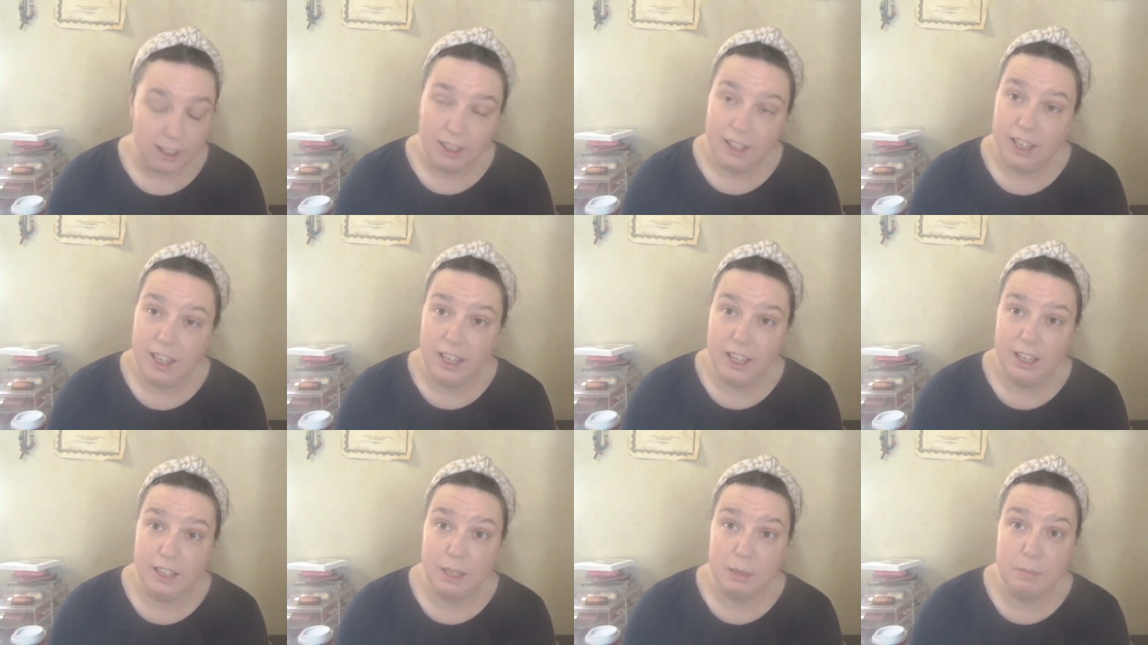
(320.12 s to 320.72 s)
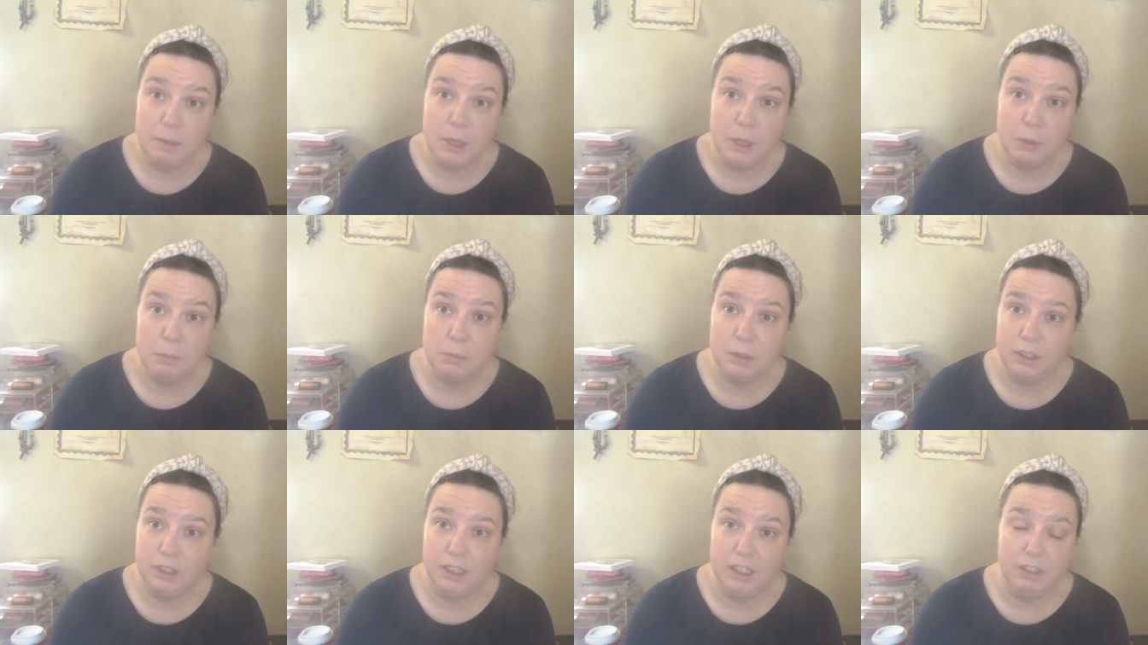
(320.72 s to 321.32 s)
and coming home
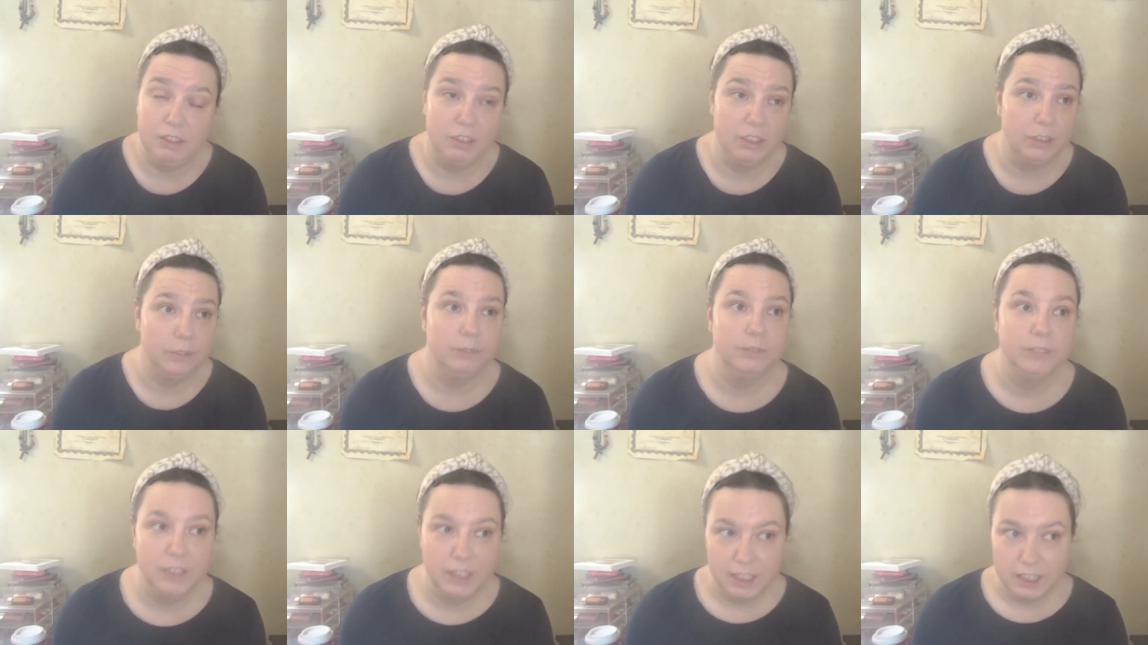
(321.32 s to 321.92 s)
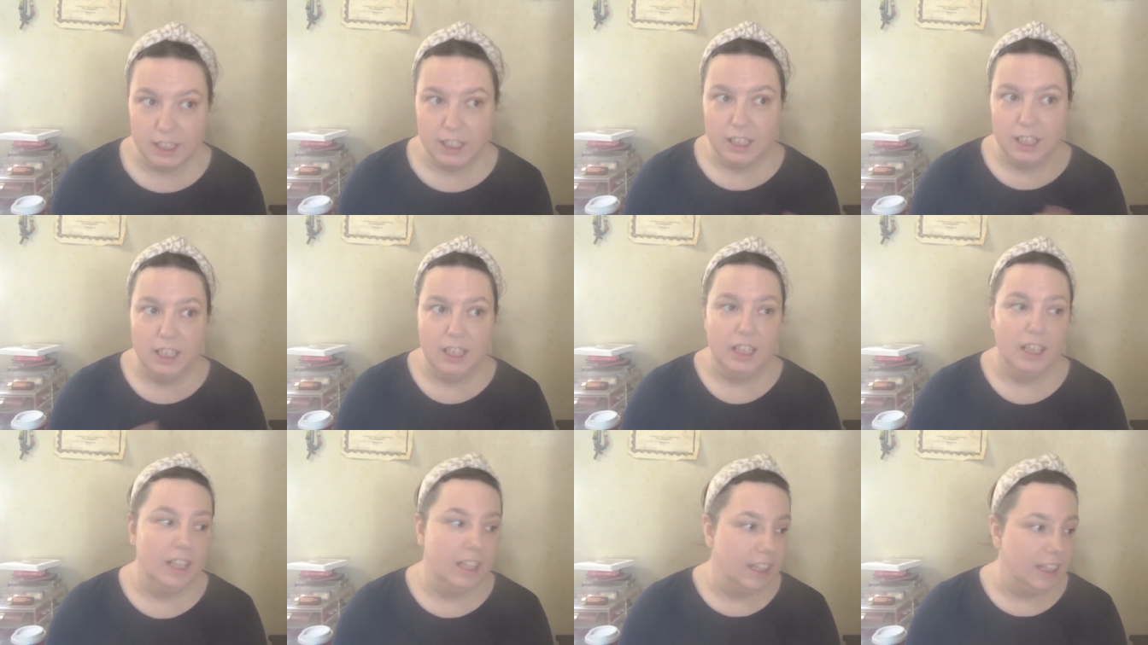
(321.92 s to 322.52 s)
early. So,
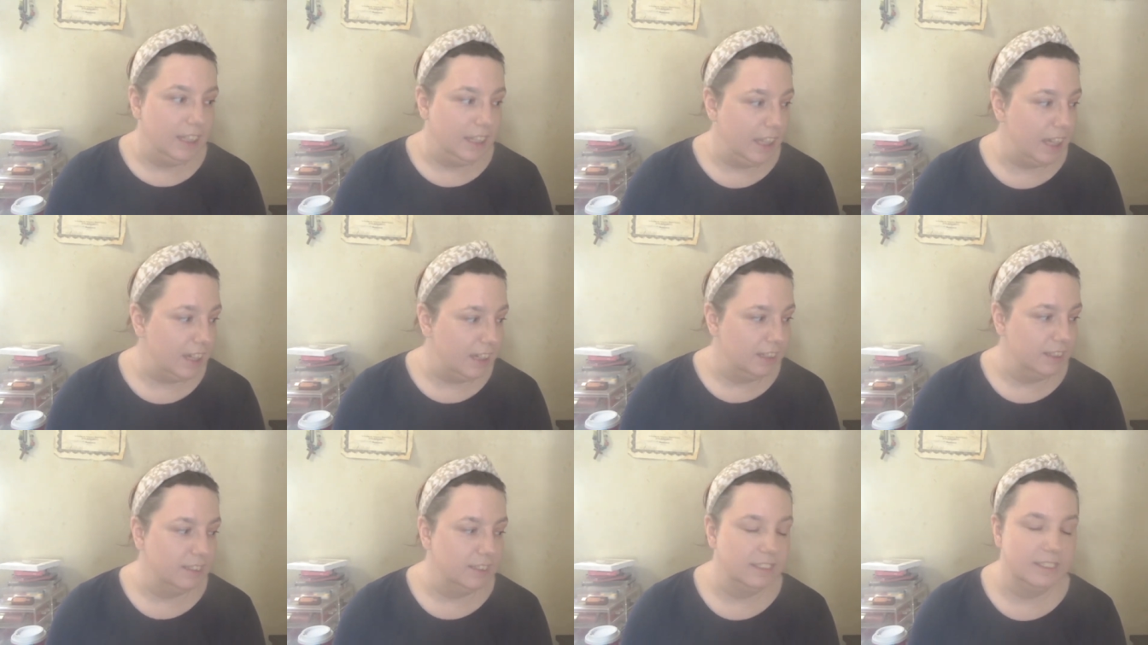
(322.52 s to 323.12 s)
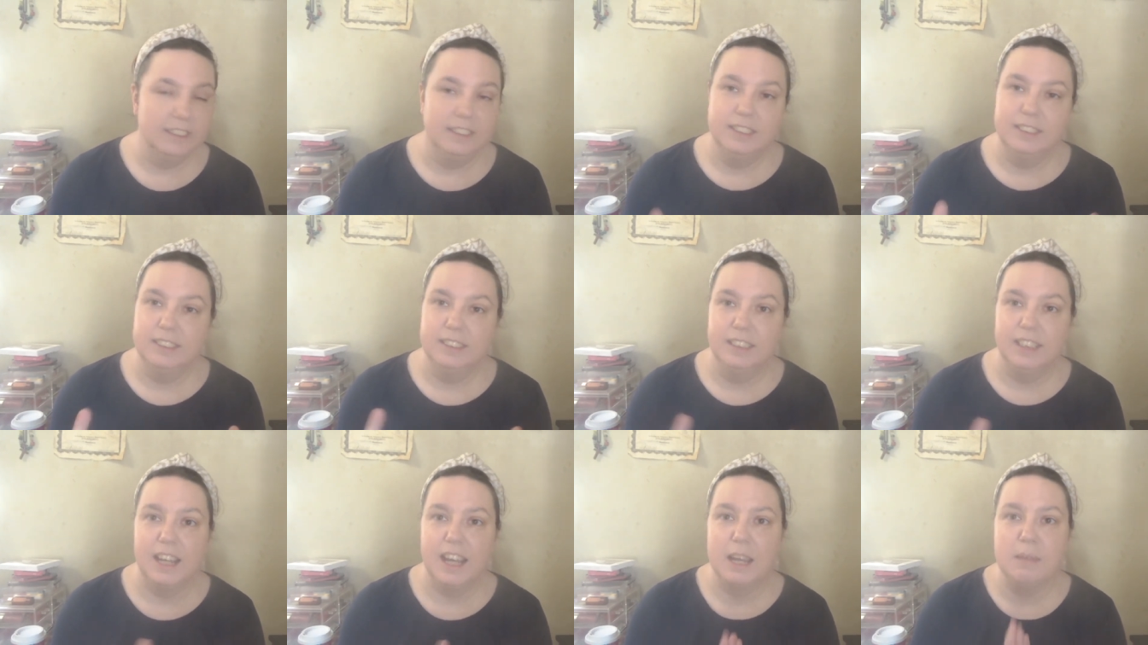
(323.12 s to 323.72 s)
yeah,
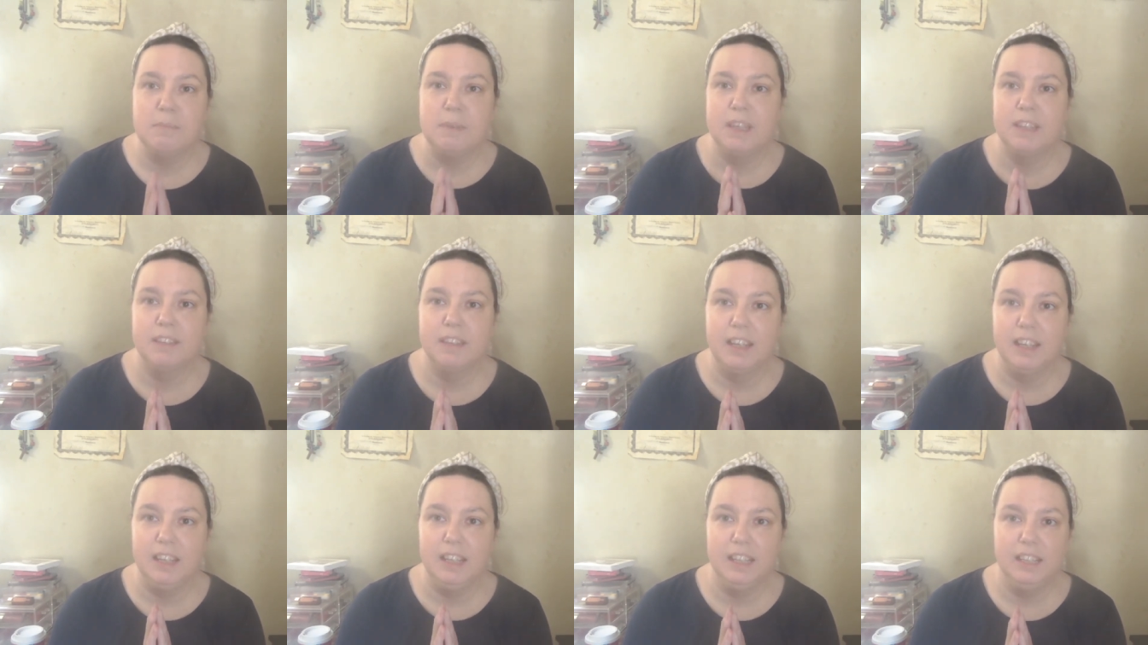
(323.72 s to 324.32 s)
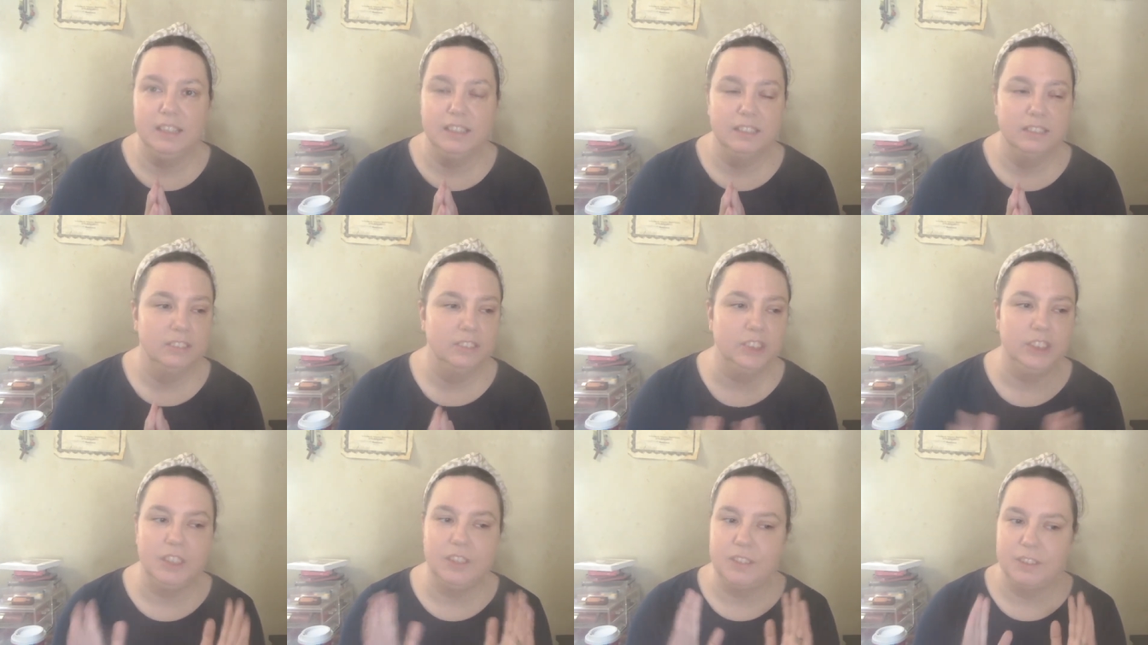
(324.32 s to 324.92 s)
I'm excited
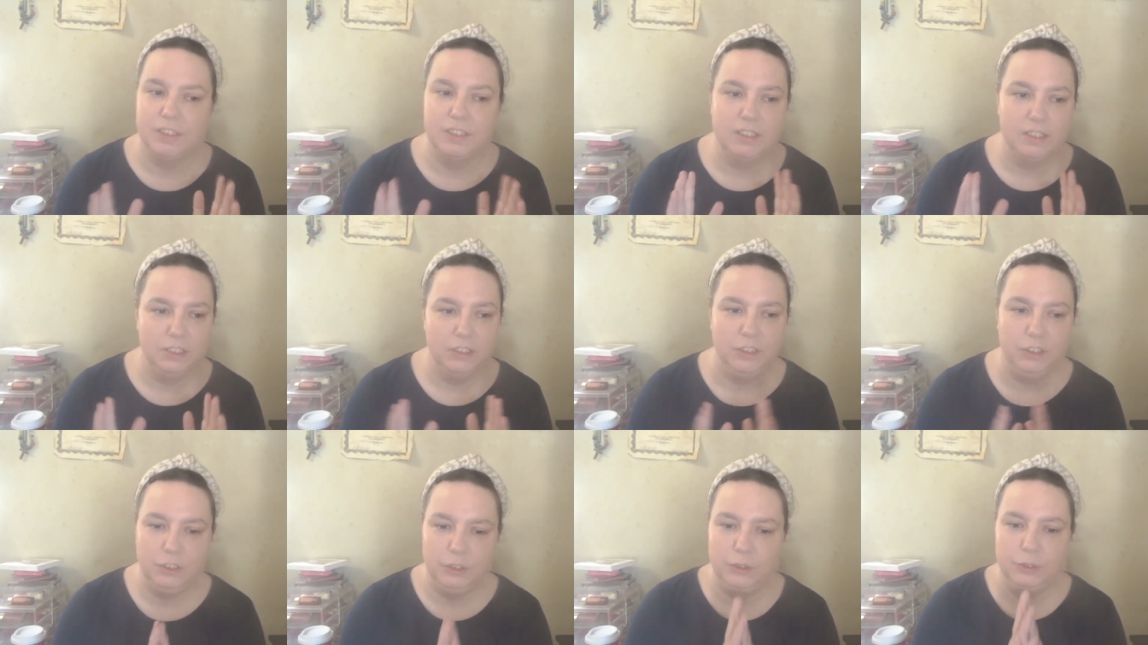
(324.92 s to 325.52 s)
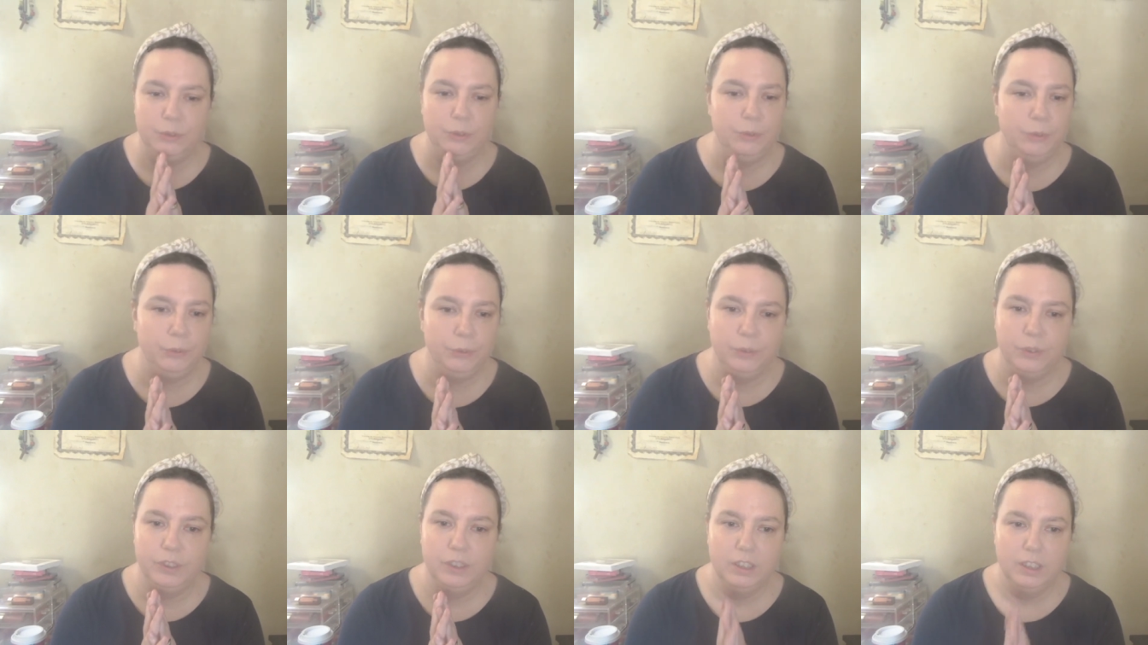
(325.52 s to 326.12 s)
just to